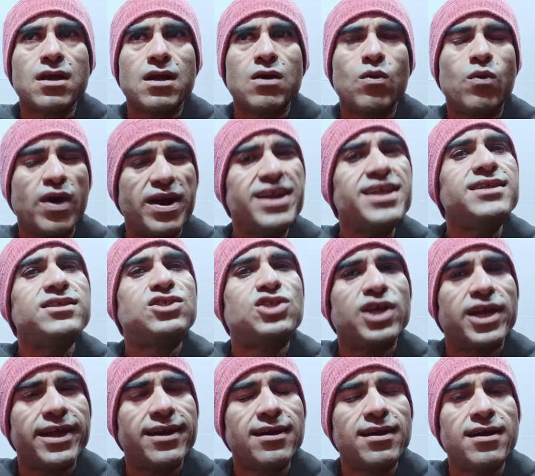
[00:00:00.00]
very
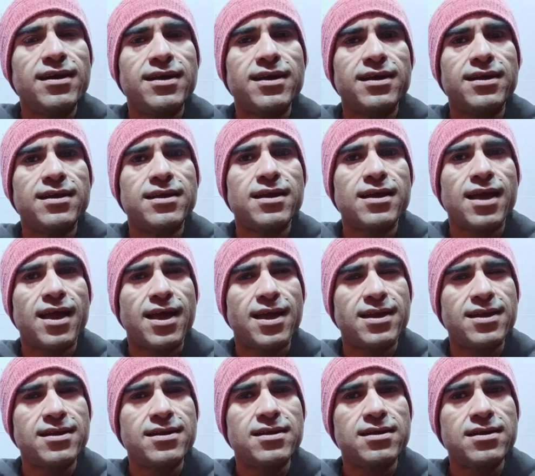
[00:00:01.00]
gently
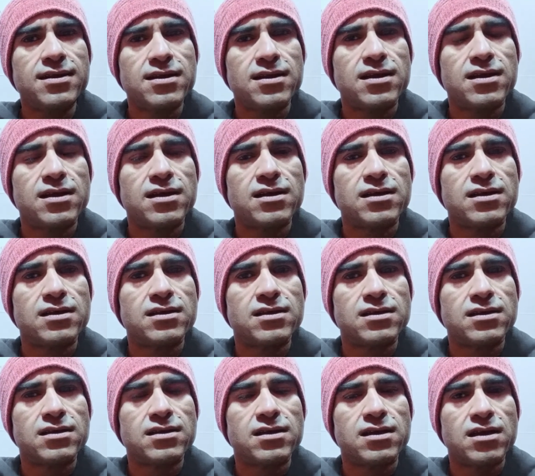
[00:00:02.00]
and in
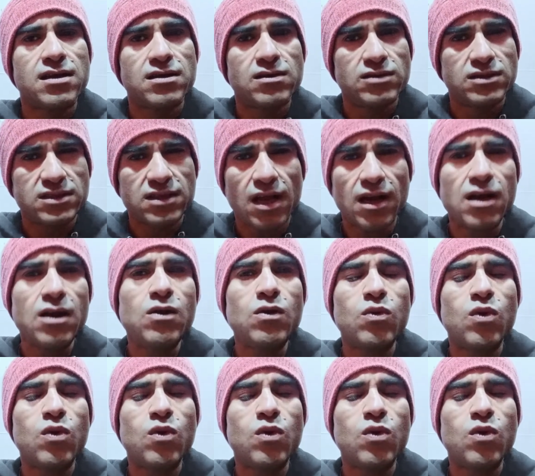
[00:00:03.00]
subtle